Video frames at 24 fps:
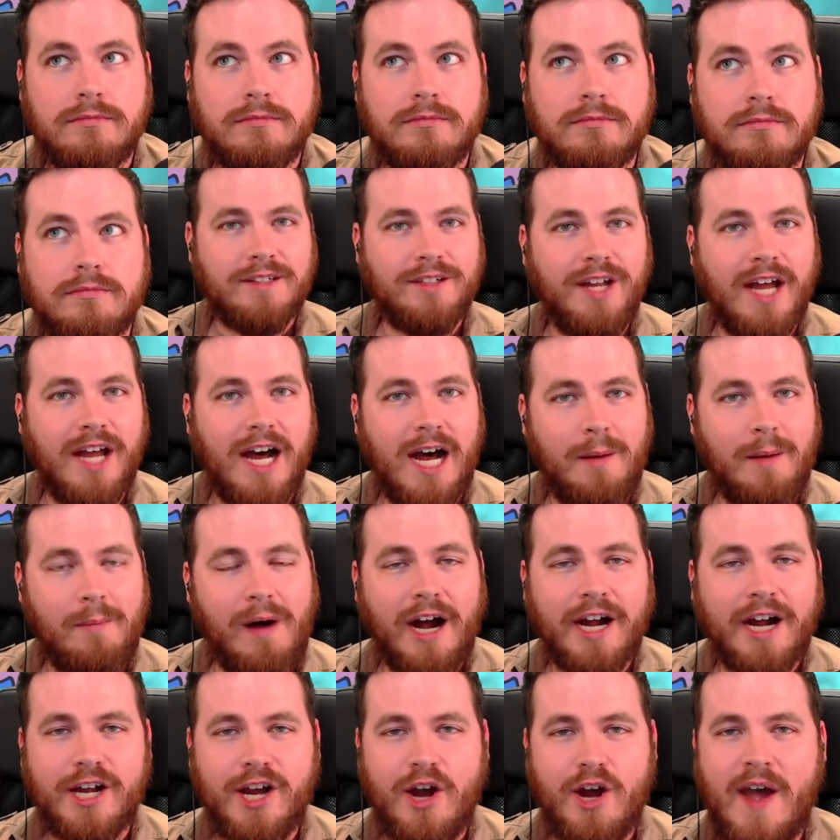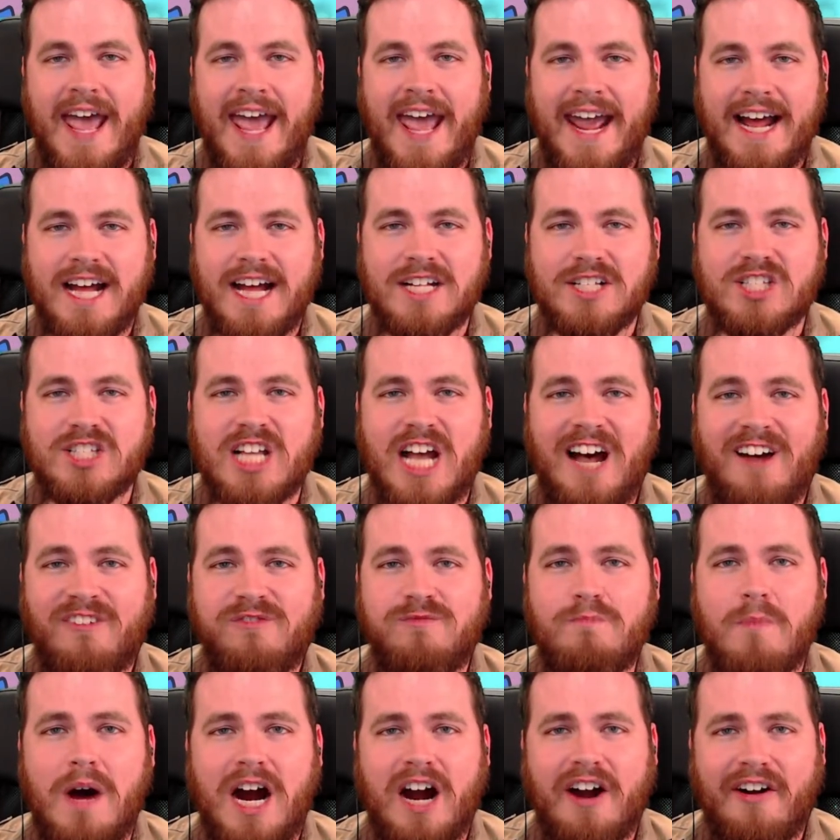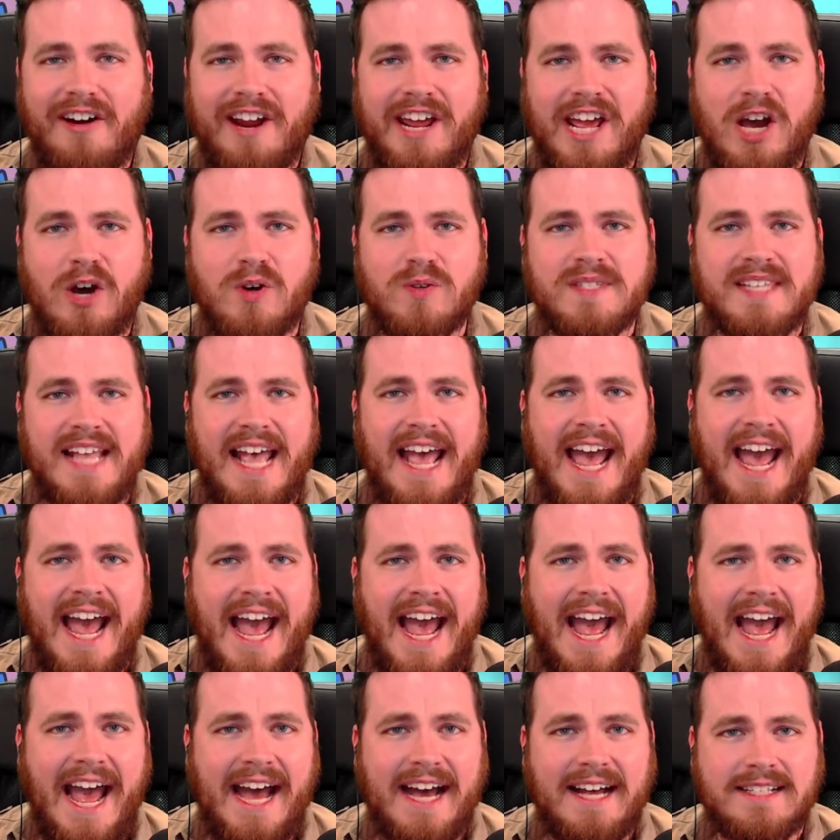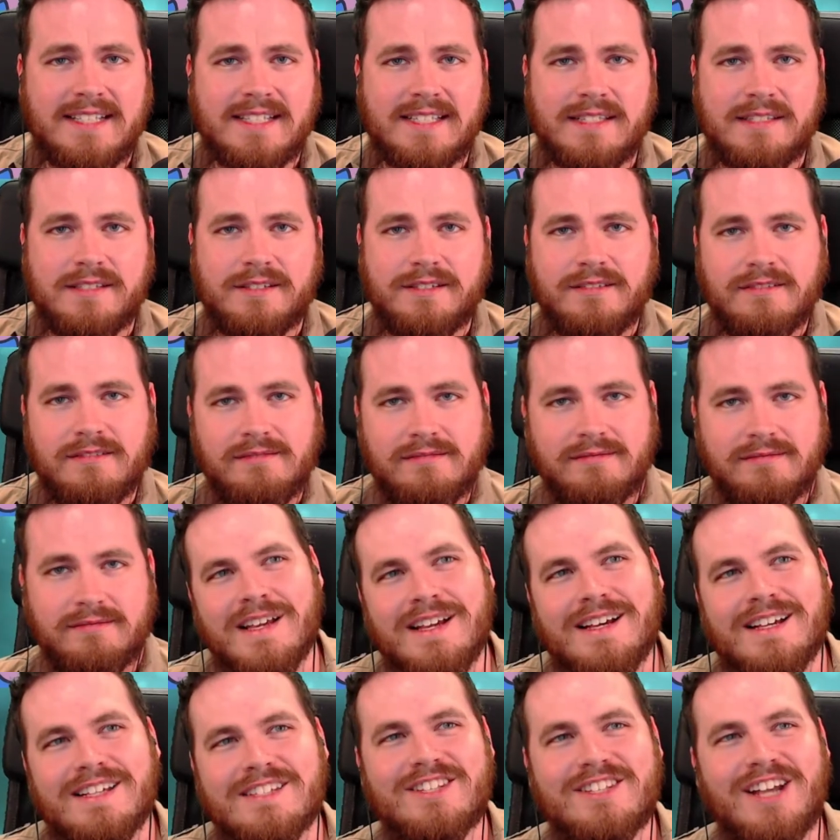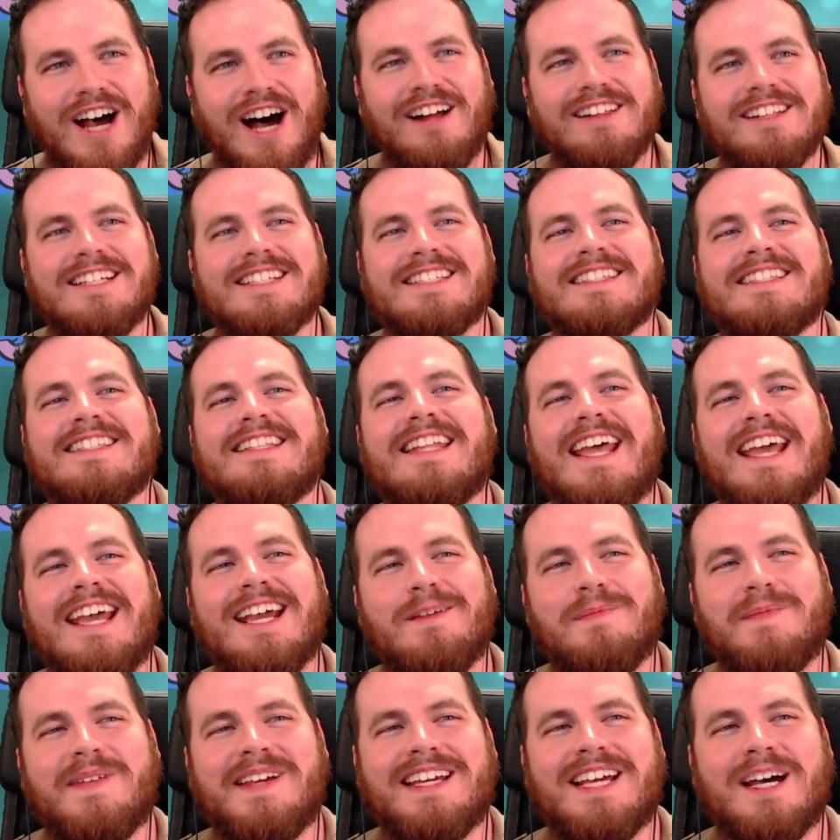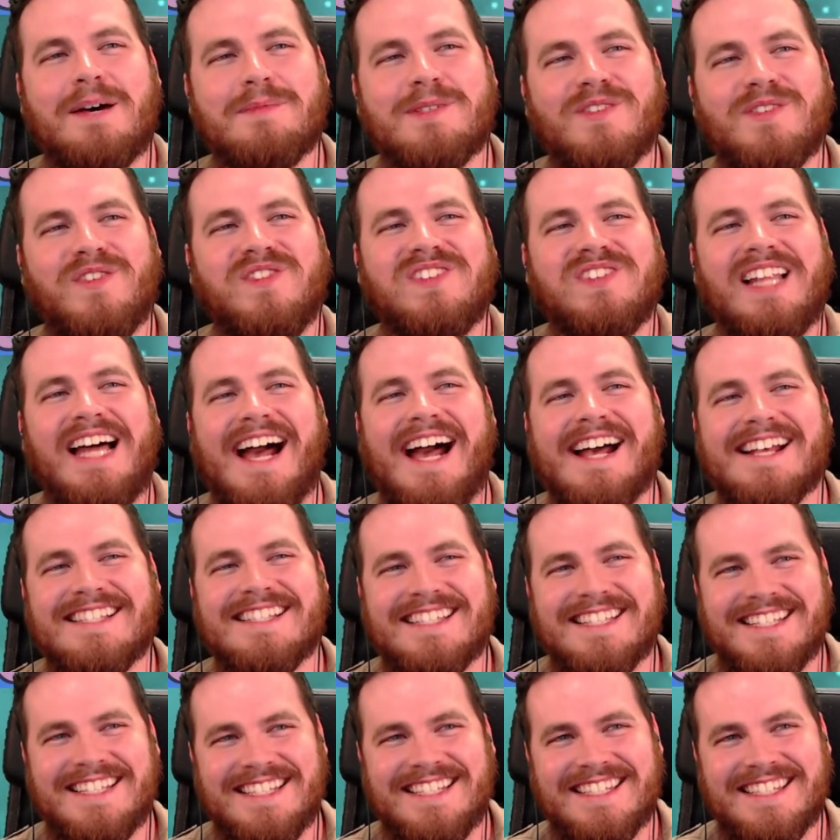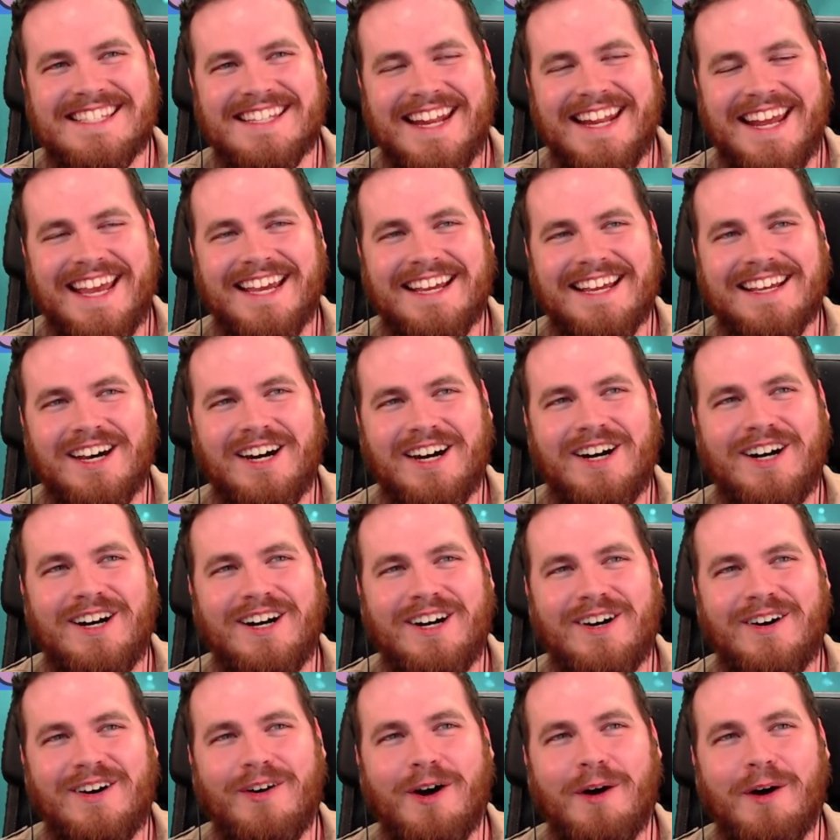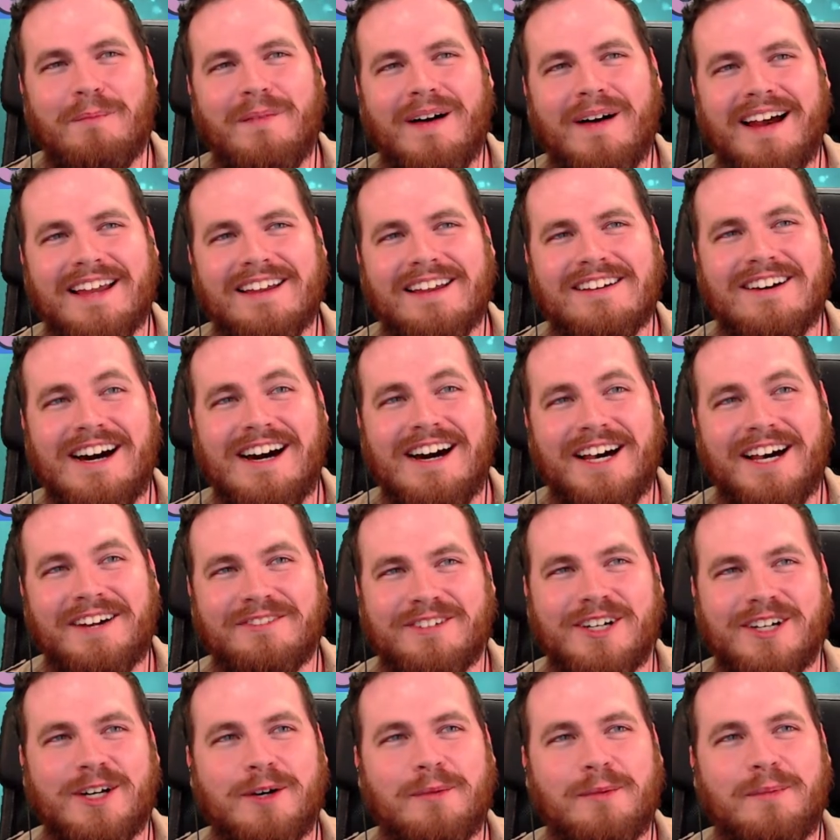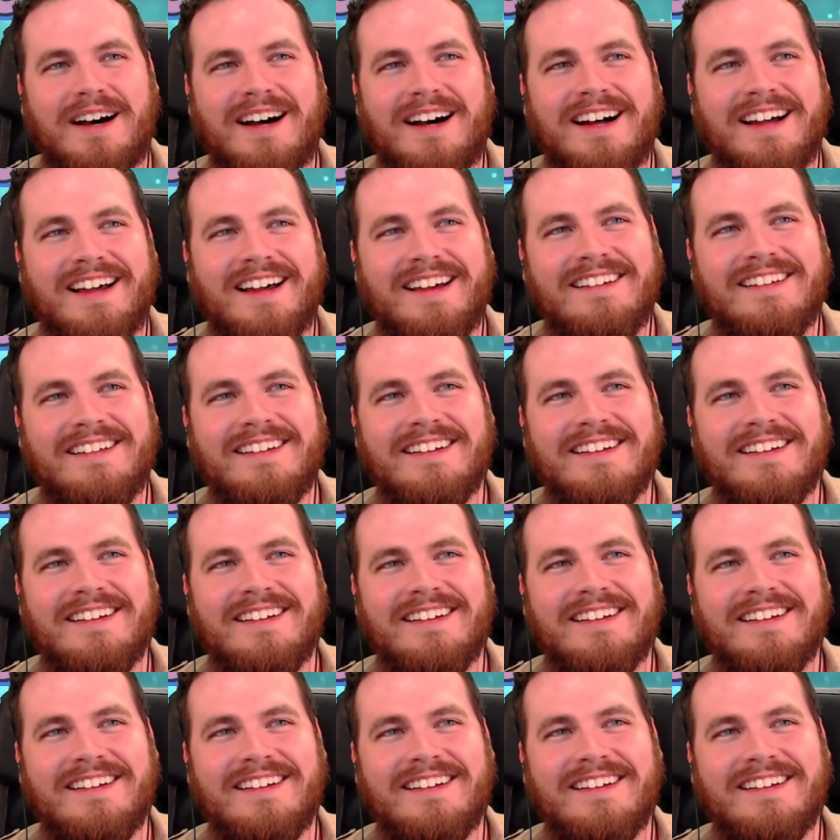Not Mario. Hands off Mario's ass. Solid Snake becomes Flaccid Snake. Oh my god, robot.